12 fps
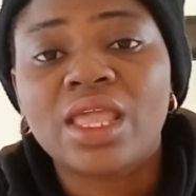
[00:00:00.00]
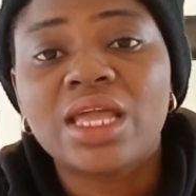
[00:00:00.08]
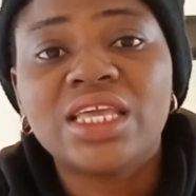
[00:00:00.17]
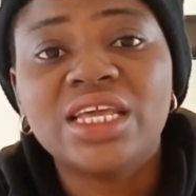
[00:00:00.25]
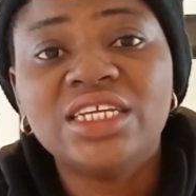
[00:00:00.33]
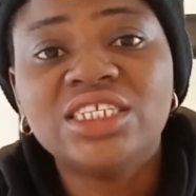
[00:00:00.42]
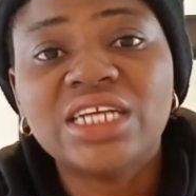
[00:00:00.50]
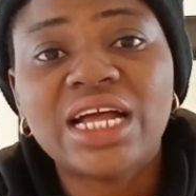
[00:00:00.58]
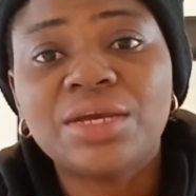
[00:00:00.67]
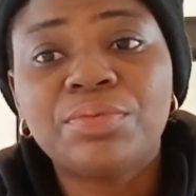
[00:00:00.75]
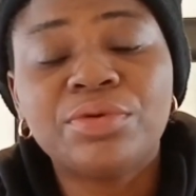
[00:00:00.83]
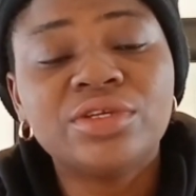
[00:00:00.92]
The initial
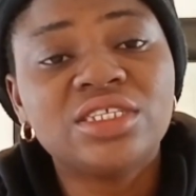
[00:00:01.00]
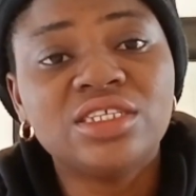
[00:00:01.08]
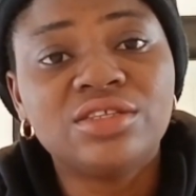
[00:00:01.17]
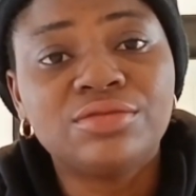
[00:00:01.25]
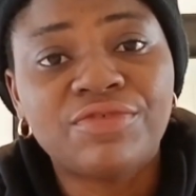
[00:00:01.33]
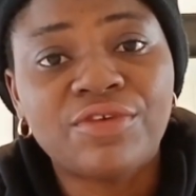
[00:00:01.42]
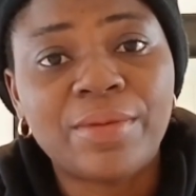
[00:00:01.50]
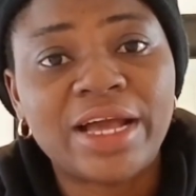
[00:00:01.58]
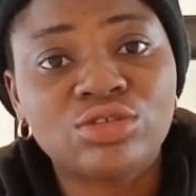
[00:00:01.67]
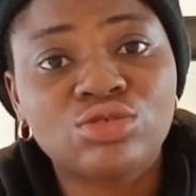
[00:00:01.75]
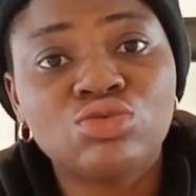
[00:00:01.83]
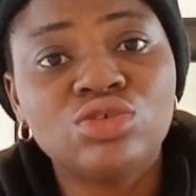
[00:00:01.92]
deposit for my
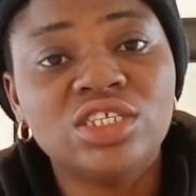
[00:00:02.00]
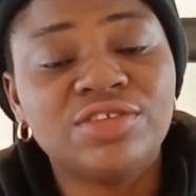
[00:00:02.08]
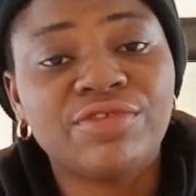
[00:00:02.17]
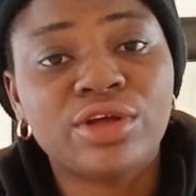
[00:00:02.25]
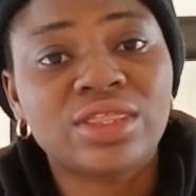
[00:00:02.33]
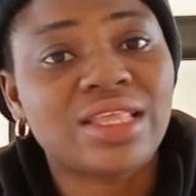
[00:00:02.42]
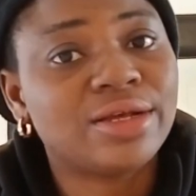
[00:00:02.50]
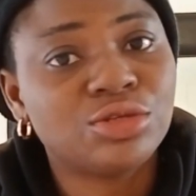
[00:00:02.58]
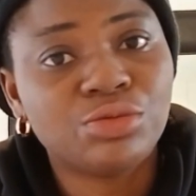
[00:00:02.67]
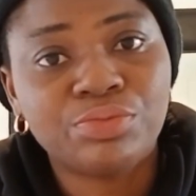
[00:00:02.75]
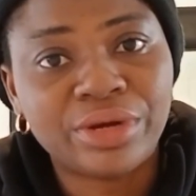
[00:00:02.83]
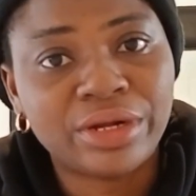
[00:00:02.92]
school is
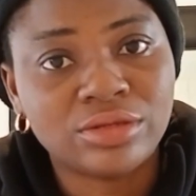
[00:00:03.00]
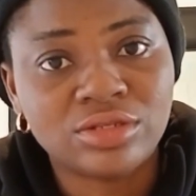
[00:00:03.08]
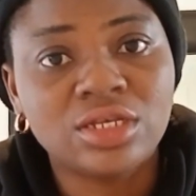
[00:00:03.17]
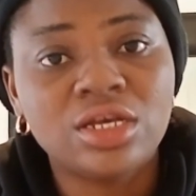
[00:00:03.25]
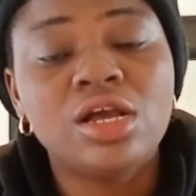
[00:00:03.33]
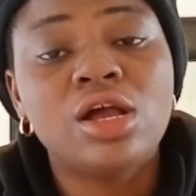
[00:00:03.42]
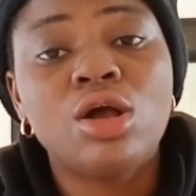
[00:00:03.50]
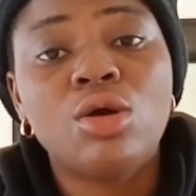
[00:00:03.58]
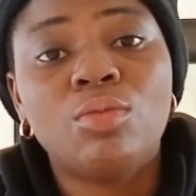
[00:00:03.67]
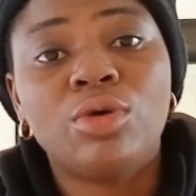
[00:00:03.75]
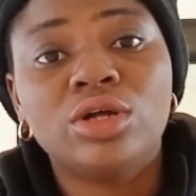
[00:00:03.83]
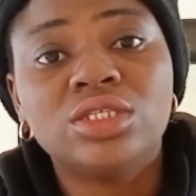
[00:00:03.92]
£4,000,
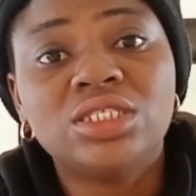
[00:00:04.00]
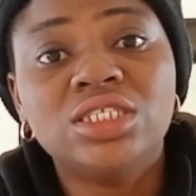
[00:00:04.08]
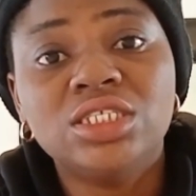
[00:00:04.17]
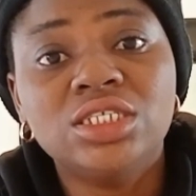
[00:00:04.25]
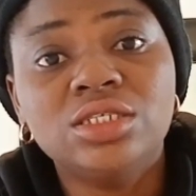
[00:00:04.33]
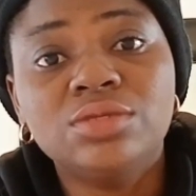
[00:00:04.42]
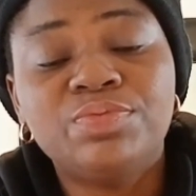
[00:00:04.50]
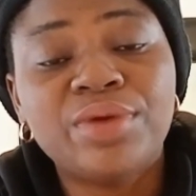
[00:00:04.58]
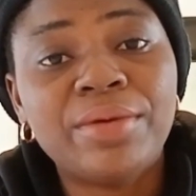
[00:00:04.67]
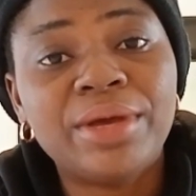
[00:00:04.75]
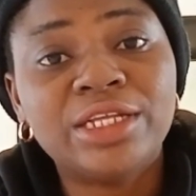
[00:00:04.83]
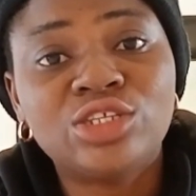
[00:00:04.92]
but the
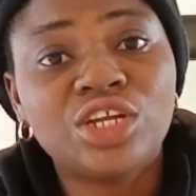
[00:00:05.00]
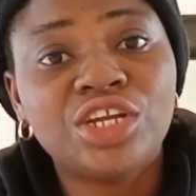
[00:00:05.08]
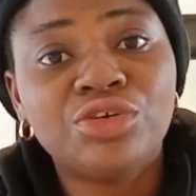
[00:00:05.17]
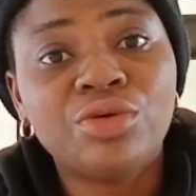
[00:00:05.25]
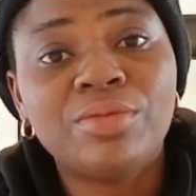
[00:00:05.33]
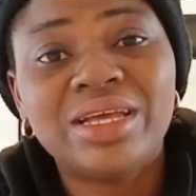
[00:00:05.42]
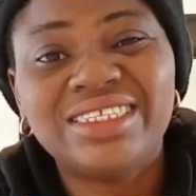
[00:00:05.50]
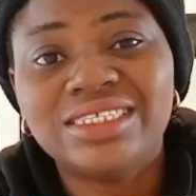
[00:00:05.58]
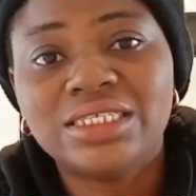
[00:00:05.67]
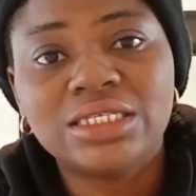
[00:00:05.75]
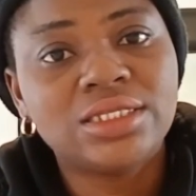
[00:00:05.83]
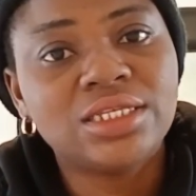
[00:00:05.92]
payment on enrollment
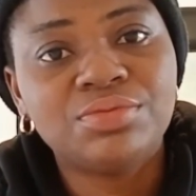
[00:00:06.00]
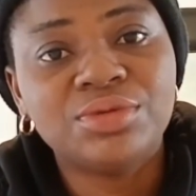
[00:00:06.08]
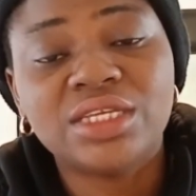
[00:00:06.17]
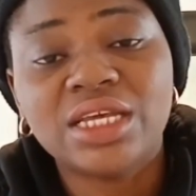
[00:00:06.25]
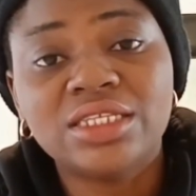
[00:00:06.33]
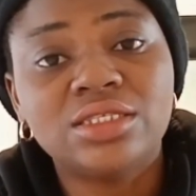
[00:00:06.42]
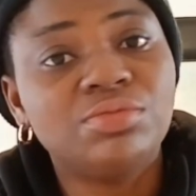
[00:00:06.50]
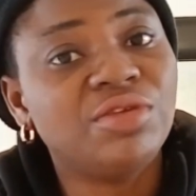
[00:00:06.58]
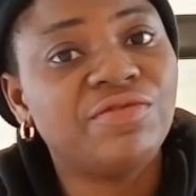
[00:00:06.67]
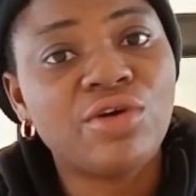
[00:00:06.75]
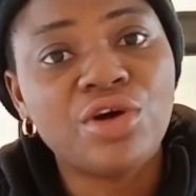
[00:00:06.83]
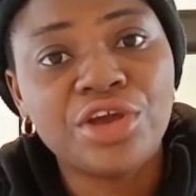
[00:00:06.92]
is 60%
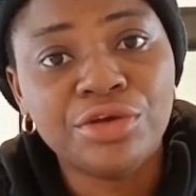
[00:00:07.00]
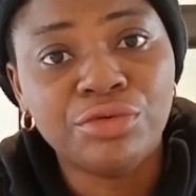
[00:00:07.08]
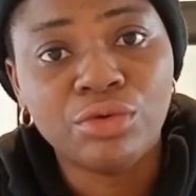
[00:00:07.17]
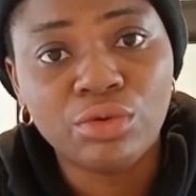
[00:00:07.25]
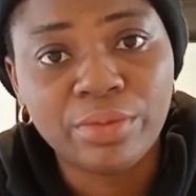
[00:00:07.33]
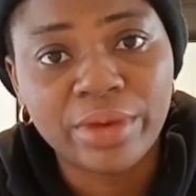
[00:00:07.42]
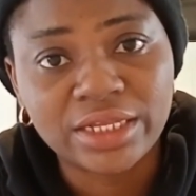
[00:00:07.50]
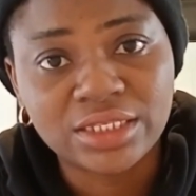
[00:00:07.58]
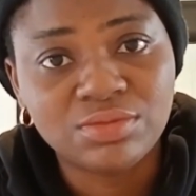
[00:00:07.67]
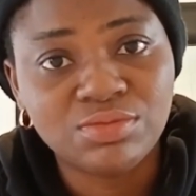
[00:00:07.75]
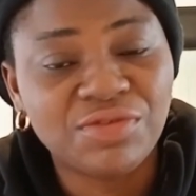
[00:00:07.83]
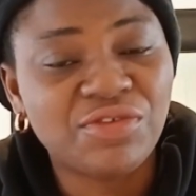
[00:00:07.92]
before
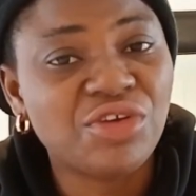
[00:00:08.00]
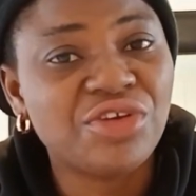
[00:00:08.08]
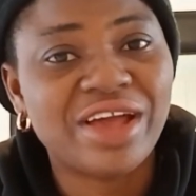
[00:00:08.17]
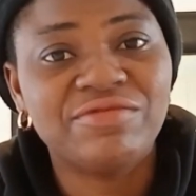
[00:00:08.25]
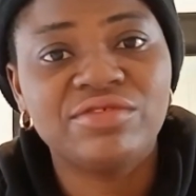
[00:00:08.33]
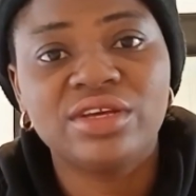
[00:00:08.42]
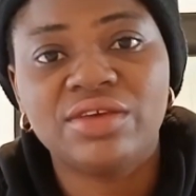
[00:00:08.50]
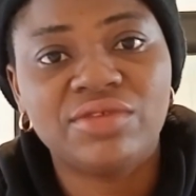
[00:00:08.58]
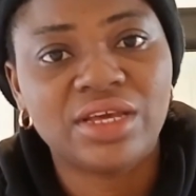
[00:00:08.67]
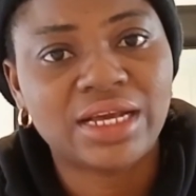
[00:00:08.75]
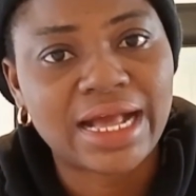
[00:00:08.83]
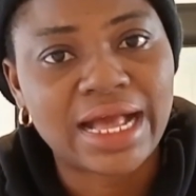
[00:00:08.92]
enrollment, before you are even
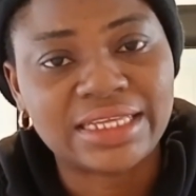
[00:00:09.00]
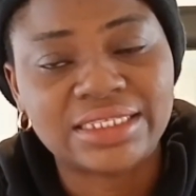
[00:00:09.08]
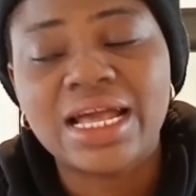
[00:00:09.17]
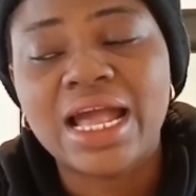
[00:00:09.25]
given cash.